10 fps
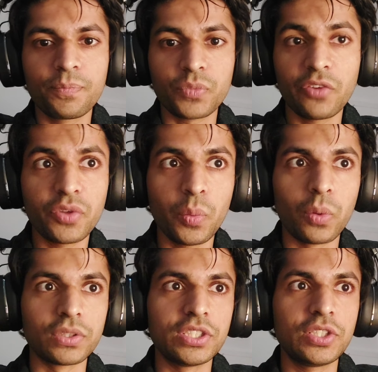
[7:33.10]
if you
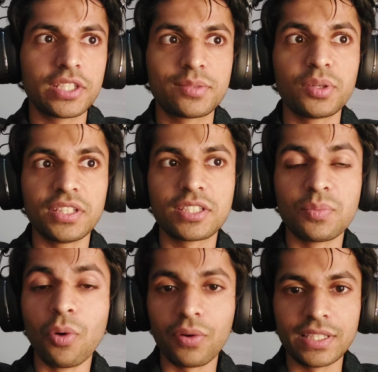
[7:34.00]
want to explore this
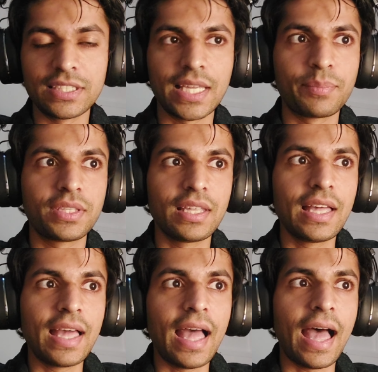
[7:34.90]
more in depth
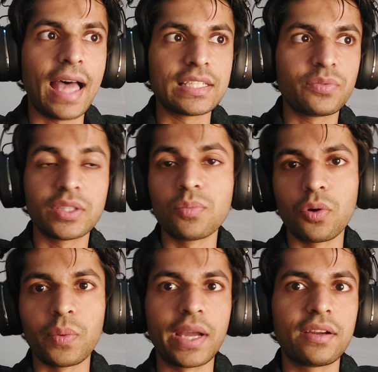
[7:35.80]
and with more
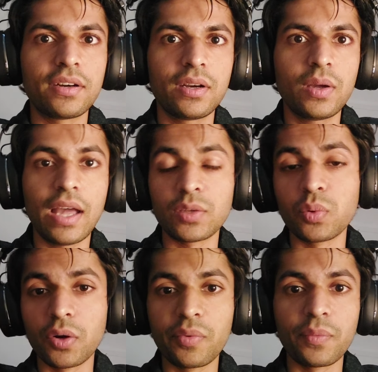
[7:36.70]
rigor, and
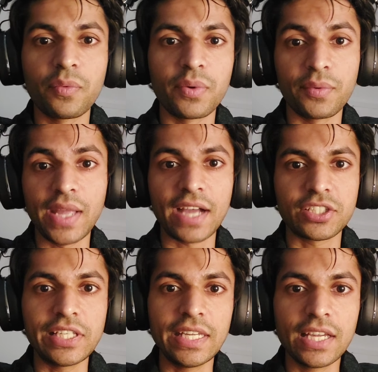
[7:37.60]
where we
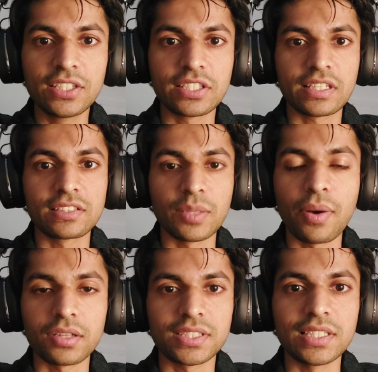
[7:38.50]
actually discuss the
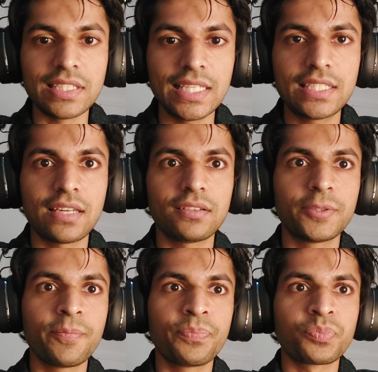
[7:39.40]
parts in detail
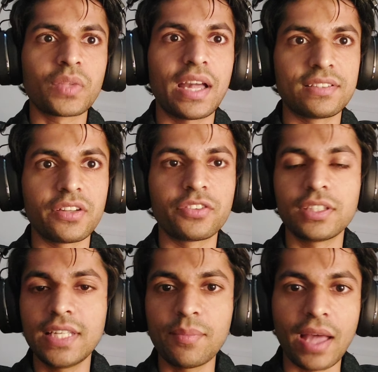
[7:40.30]
and some of the
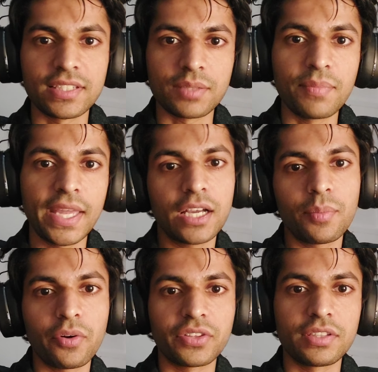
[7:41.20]
thematic makeup
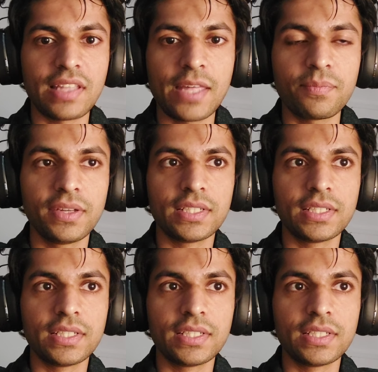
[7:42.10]
of the same.